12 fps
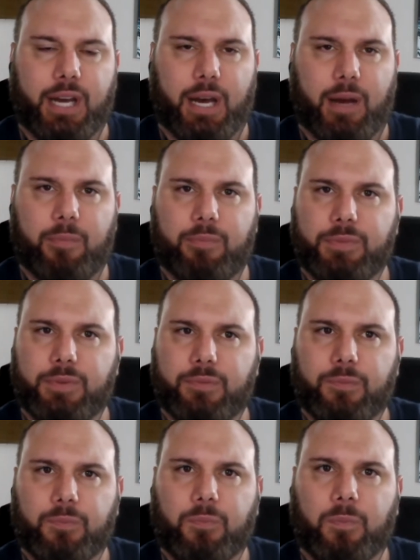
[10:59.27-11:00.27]
um
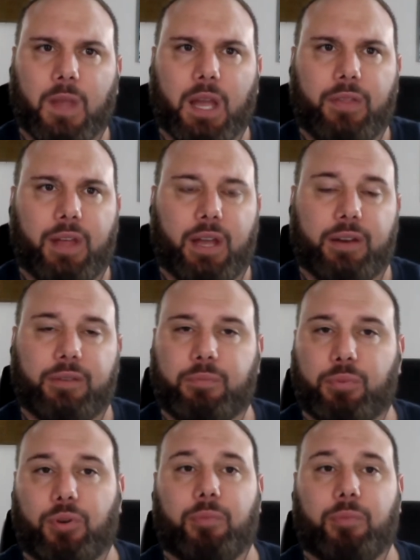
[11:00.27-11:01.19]
and then pulled